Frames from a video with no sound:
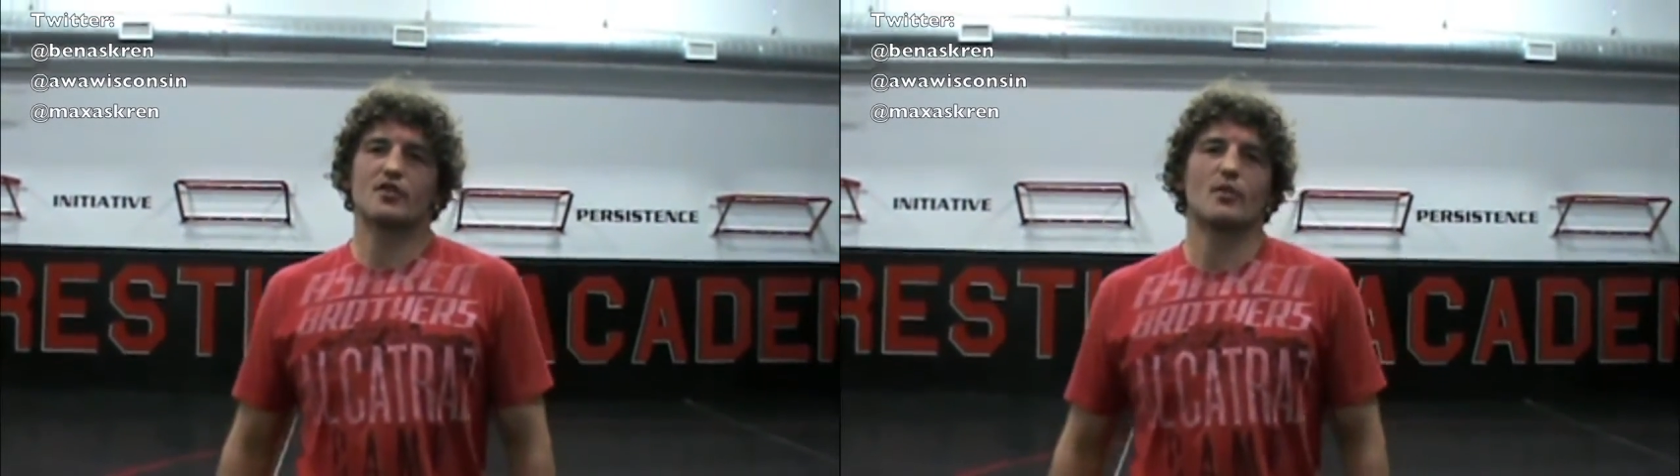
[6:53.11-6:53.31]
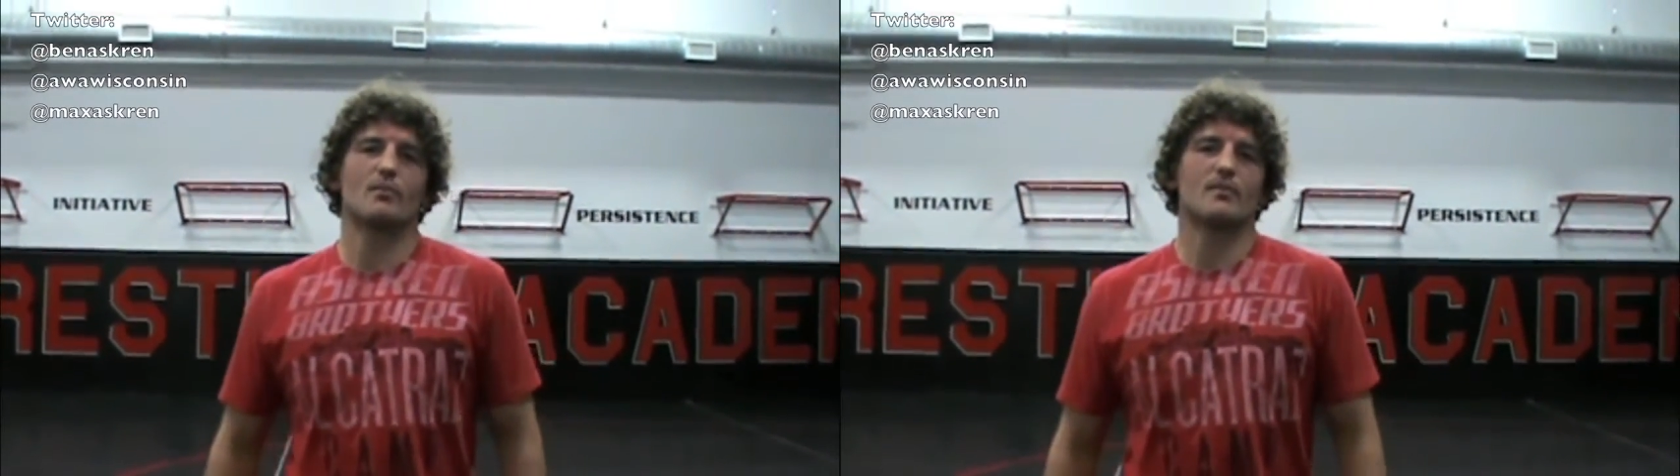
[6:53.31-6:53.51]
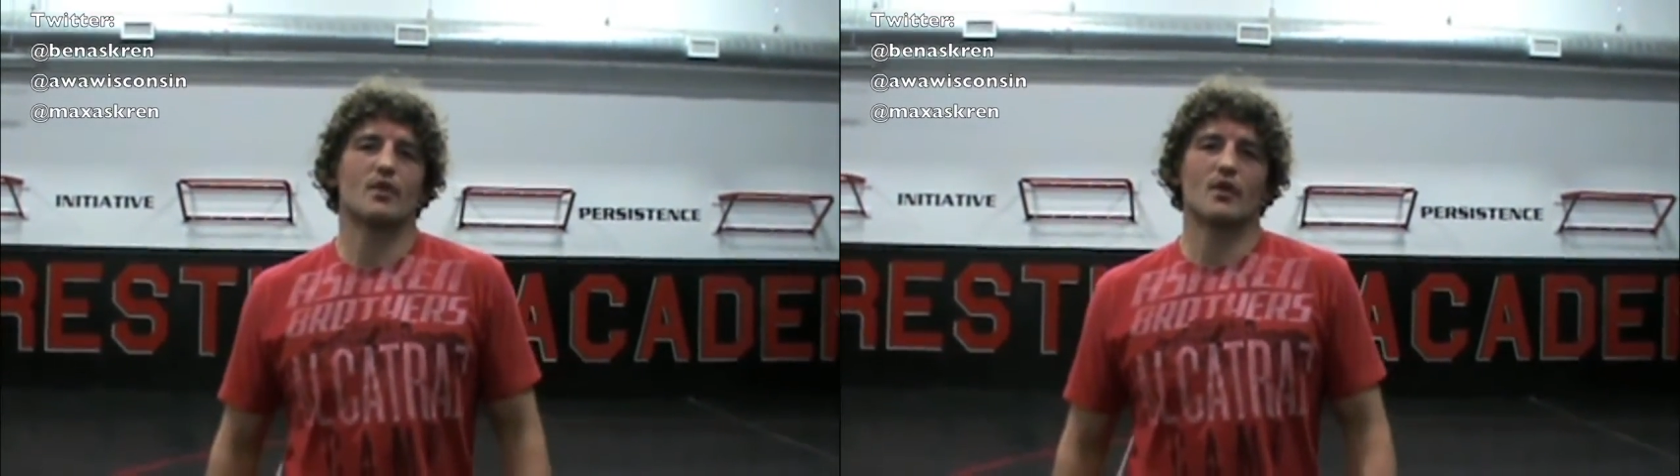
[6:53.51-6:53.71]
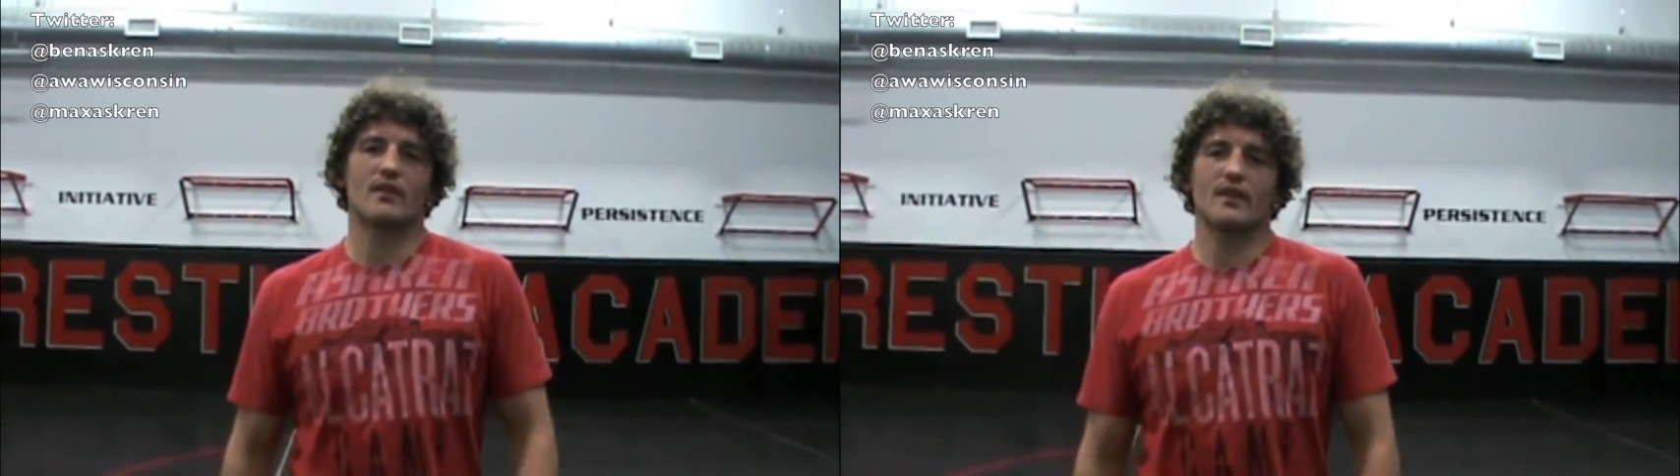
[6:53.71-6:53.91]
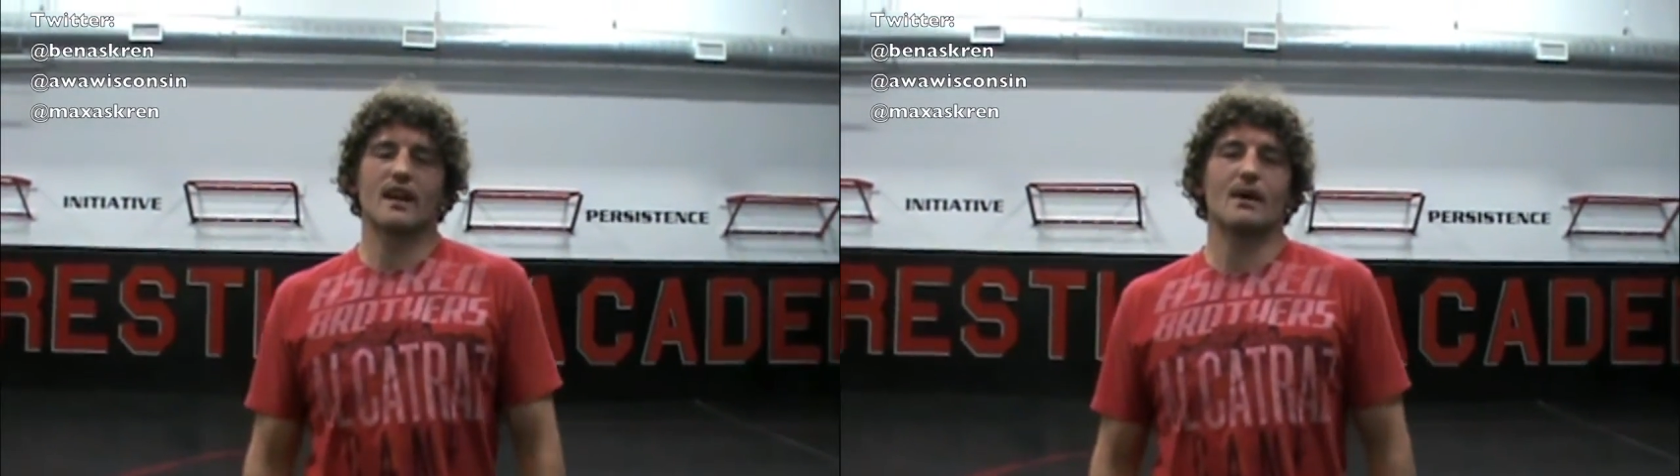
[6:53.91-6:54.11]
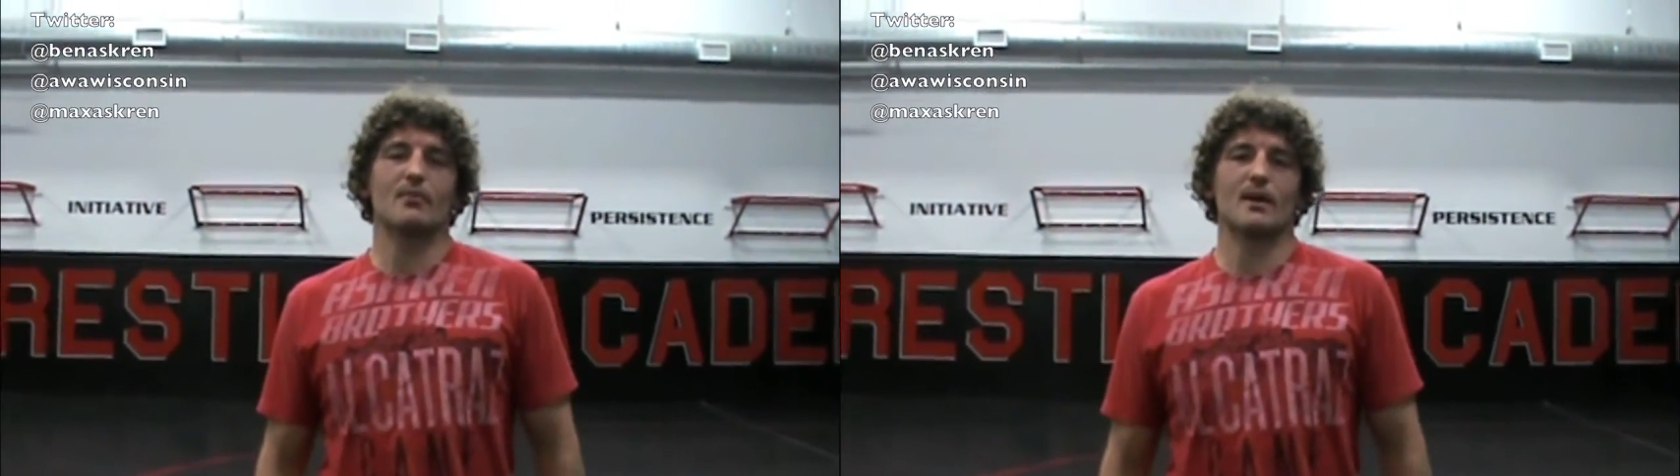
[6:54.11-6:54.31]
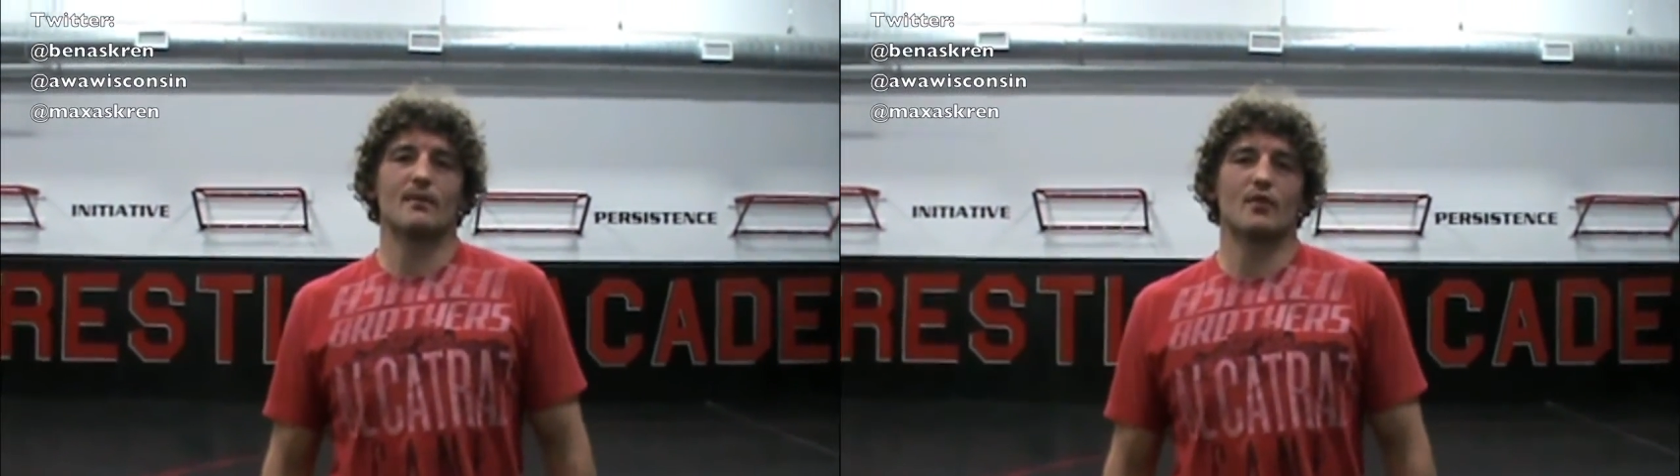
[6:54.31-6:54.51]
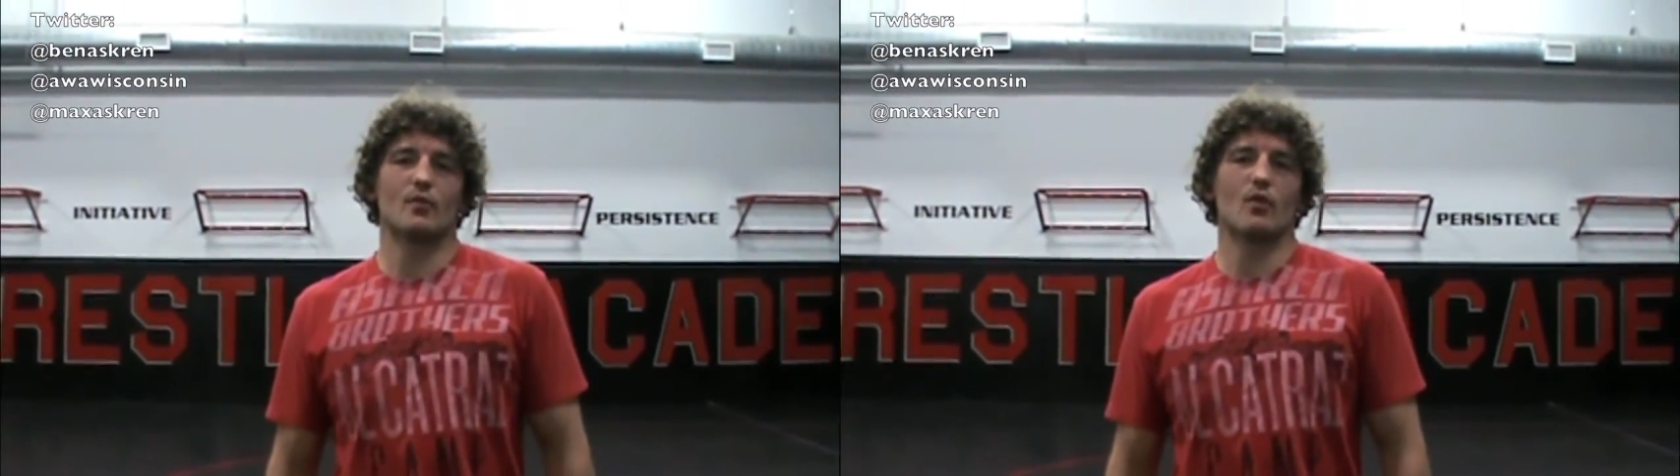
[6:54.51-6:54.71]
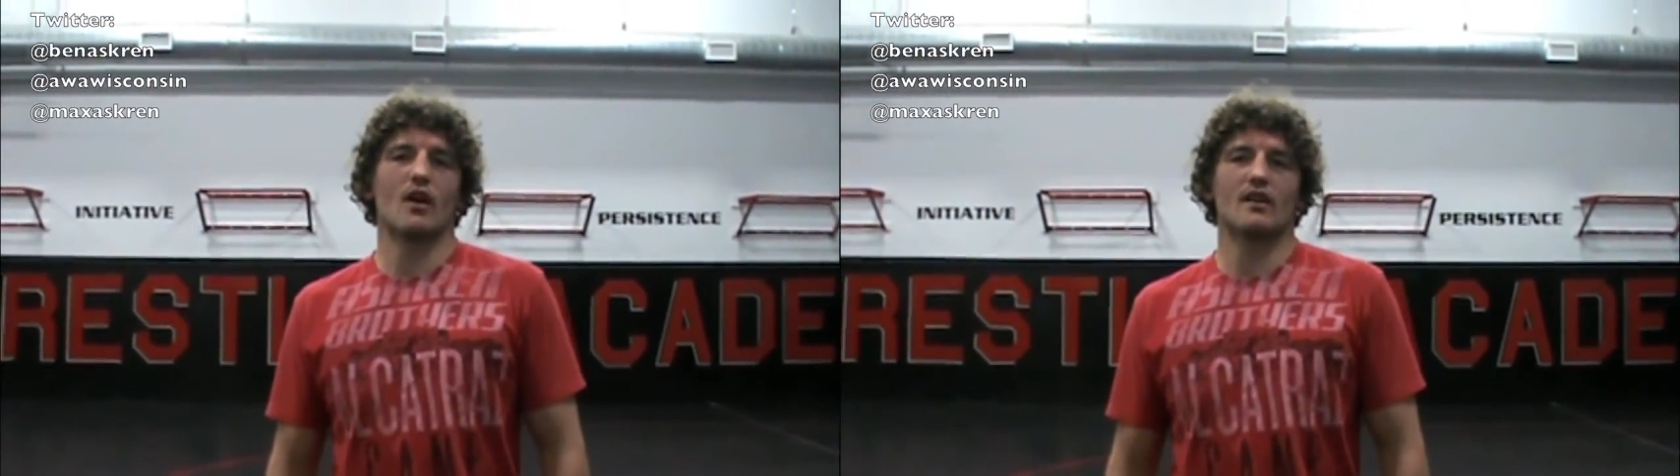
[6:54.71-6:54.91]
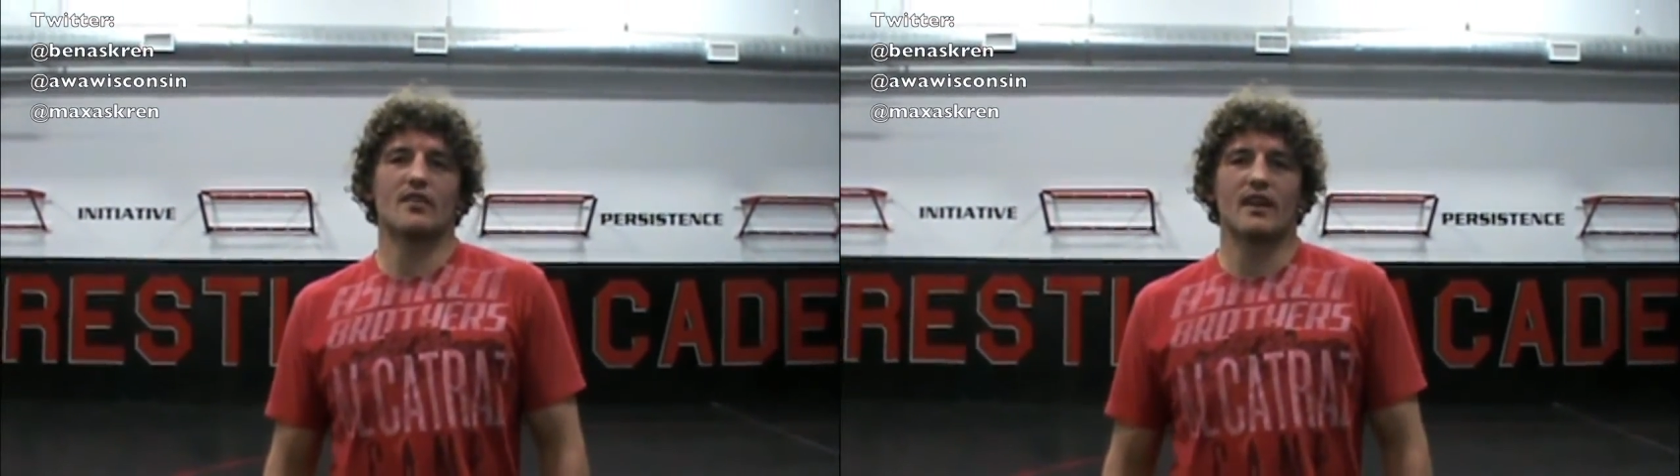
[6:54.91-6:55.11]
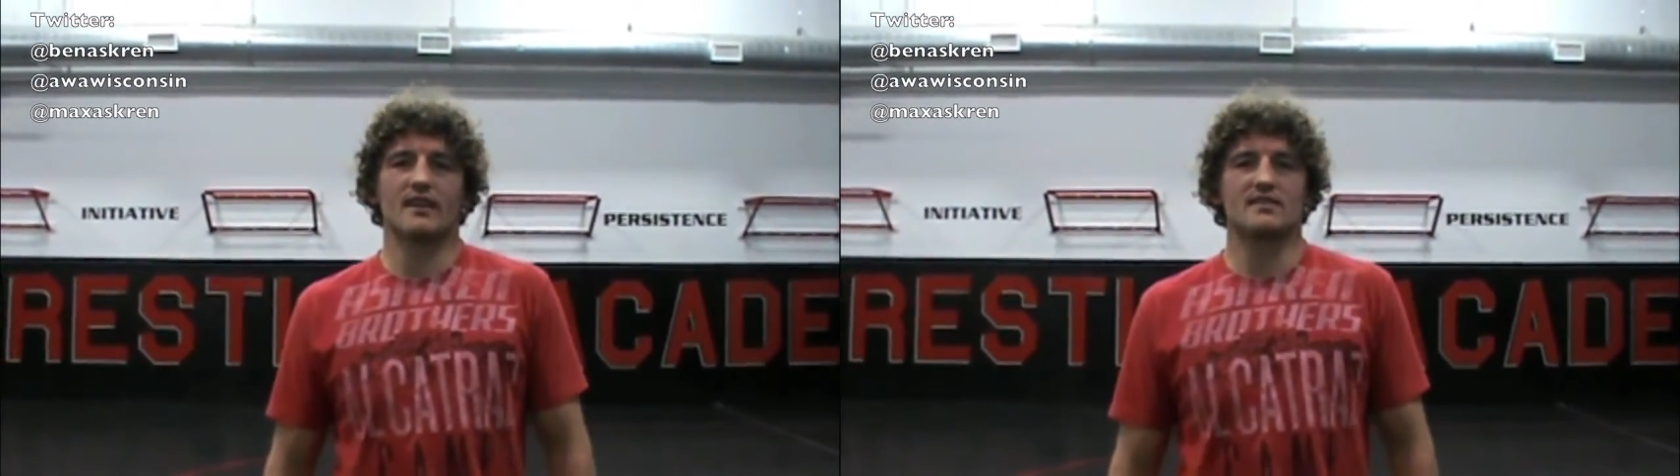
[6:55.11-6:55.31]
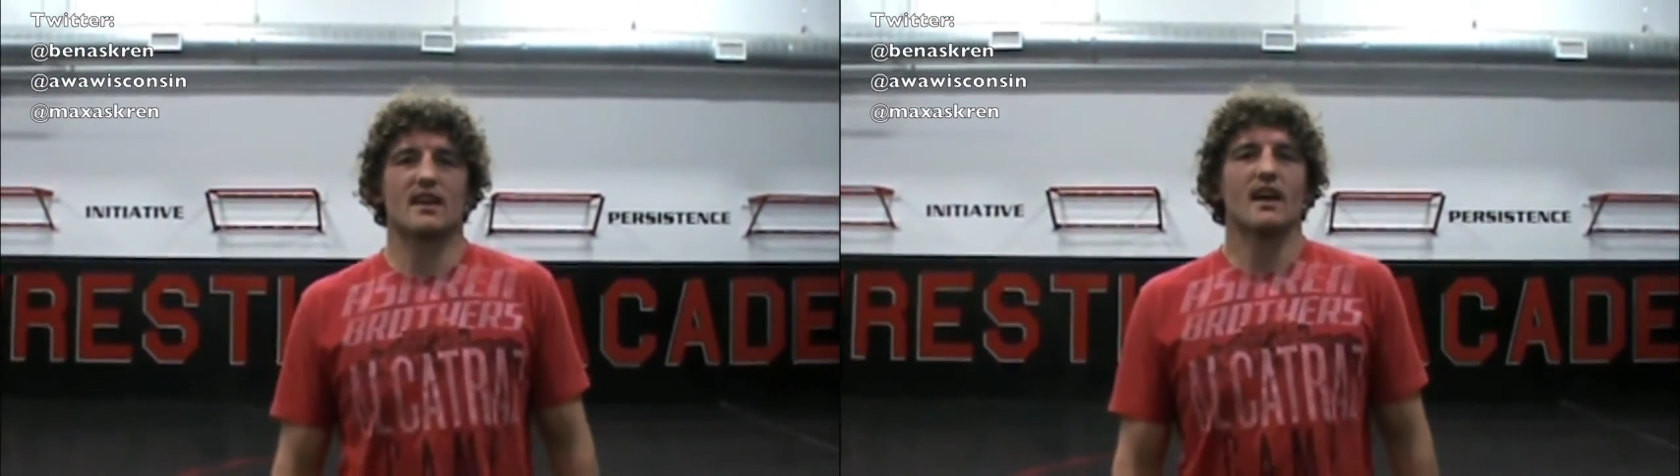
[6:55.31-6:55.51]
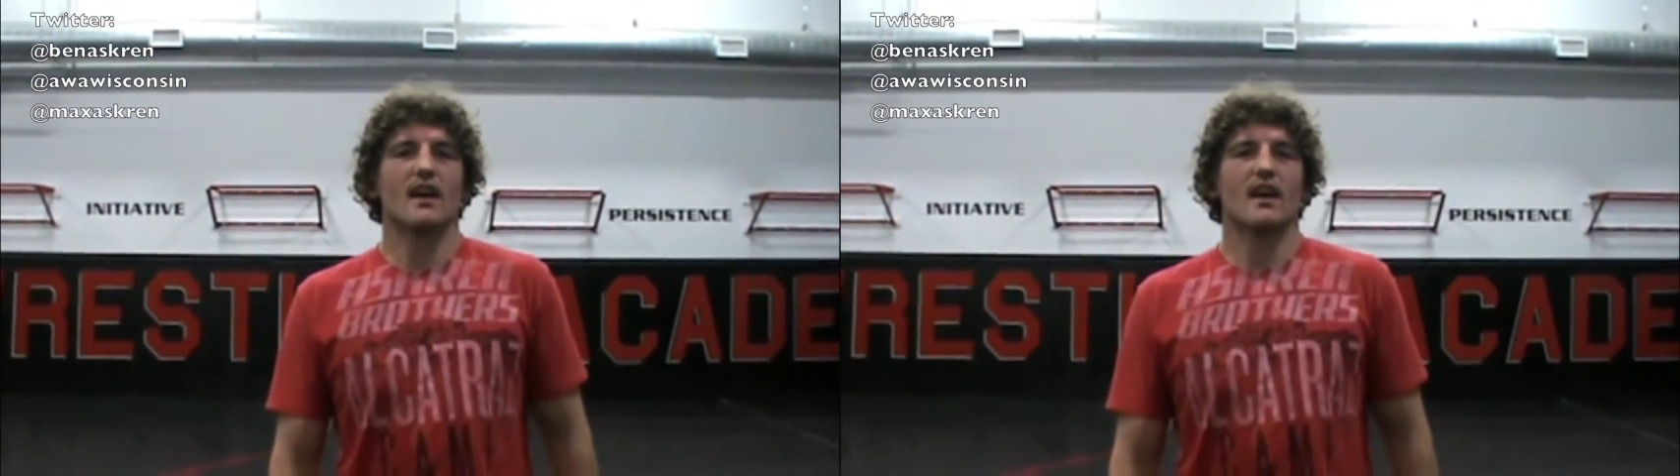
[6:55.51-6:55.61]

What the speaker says: Don't even compliment him for the wrong things.